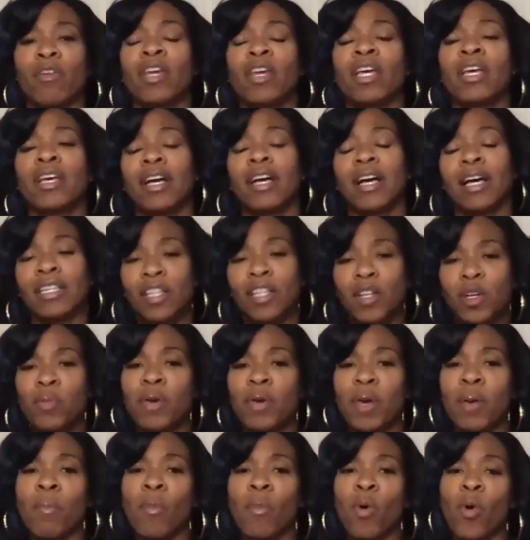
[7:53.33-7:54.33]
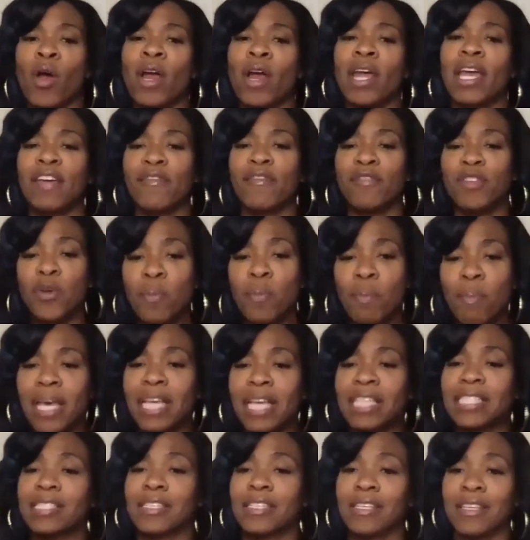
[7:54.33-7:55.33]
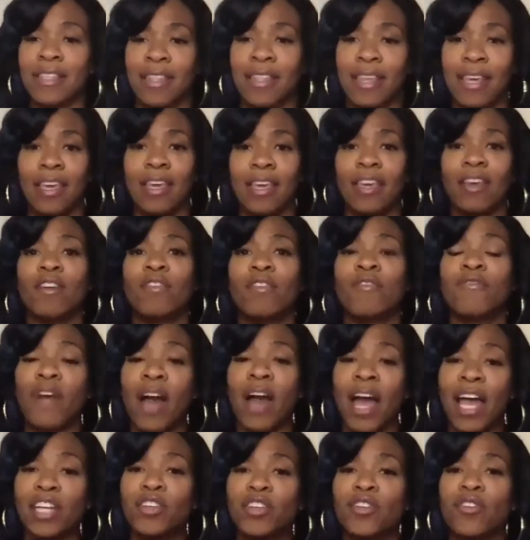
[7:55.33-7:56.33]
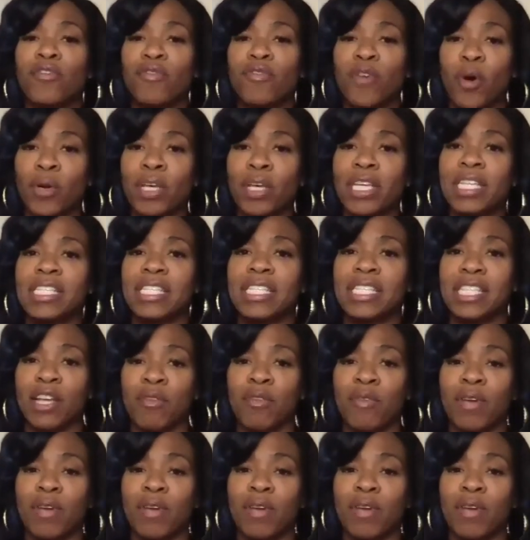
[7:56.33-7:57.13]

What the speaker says: a little bit more if you missed the Find Your Focus series.